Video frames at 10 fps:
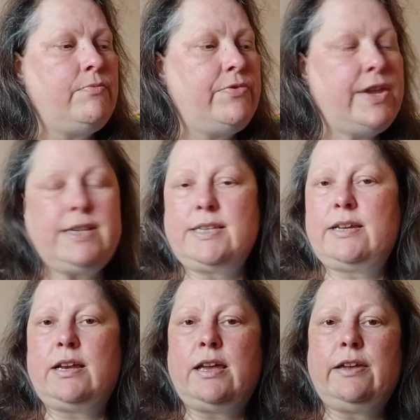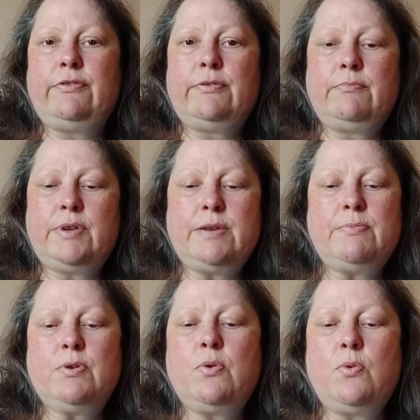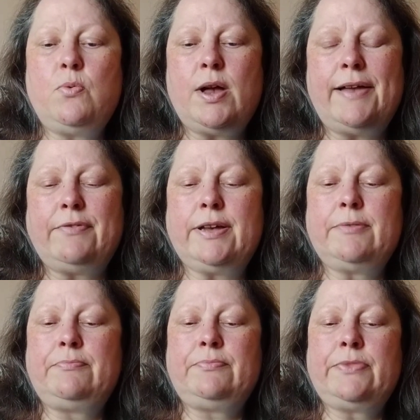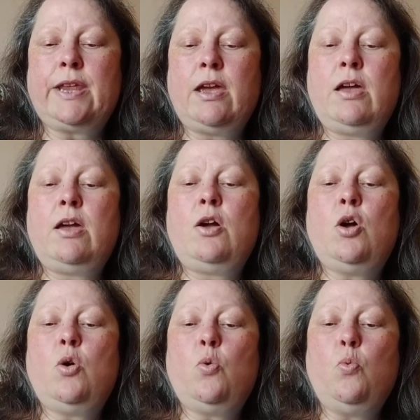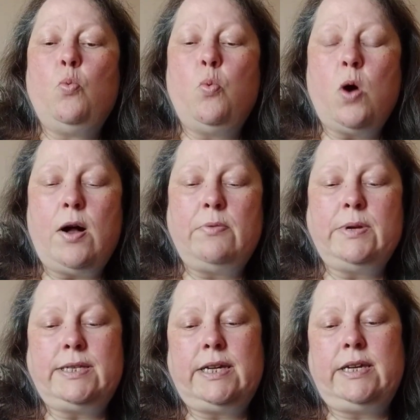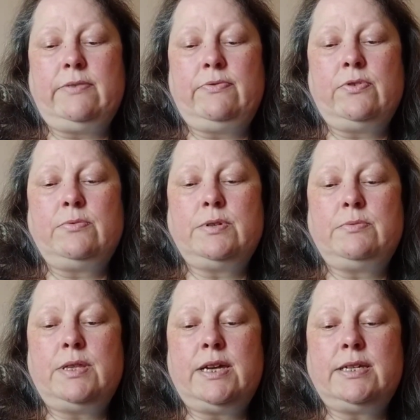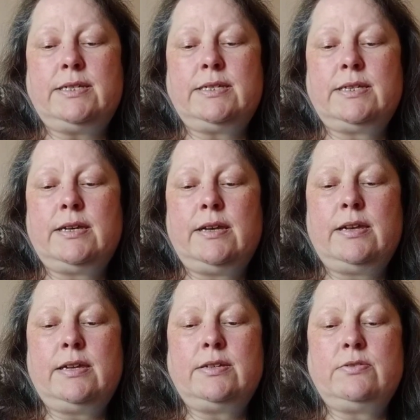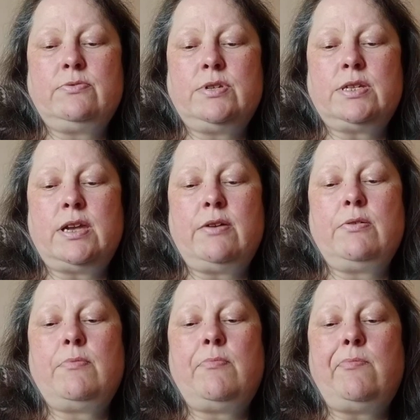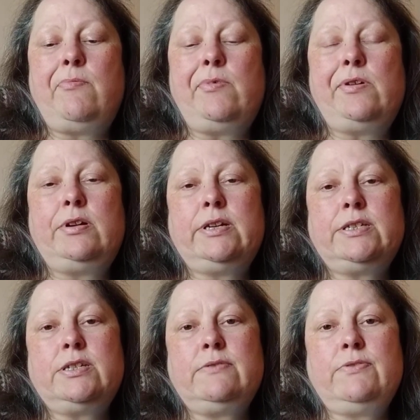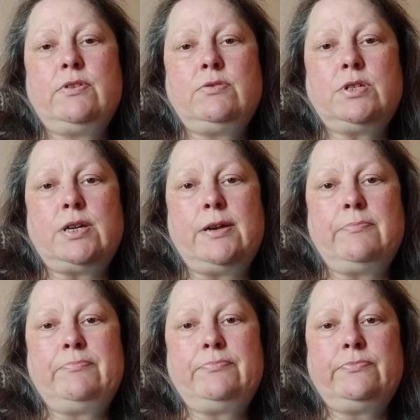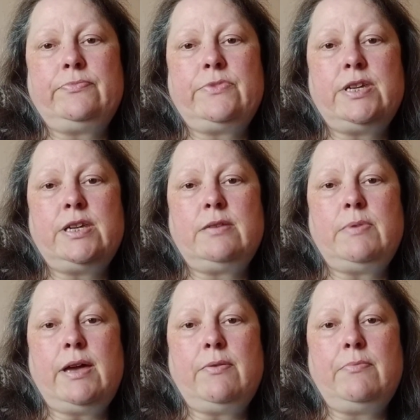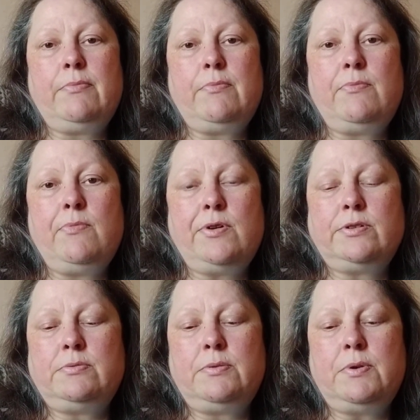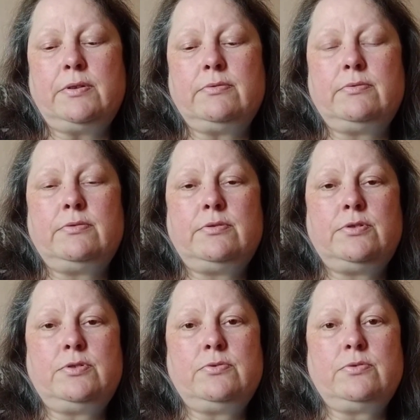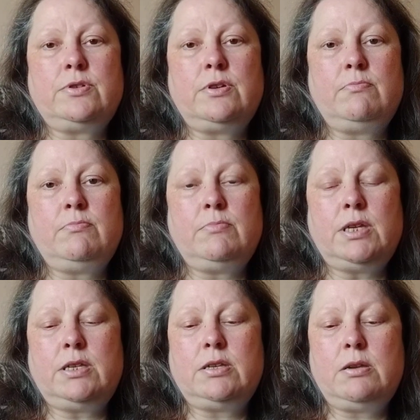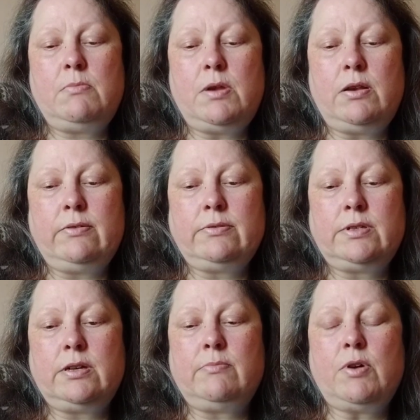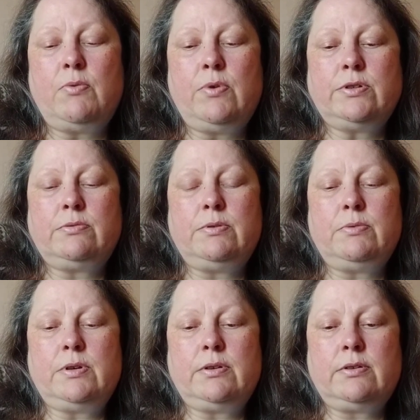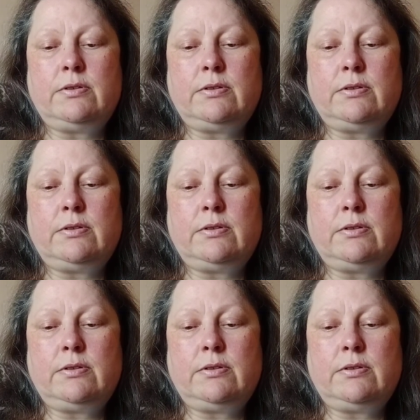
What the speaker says: things in our life, people, whatever. What are we taking forward with us? There's also looking to the future, thinking about what do we want, short term, mid term, long term, what do we want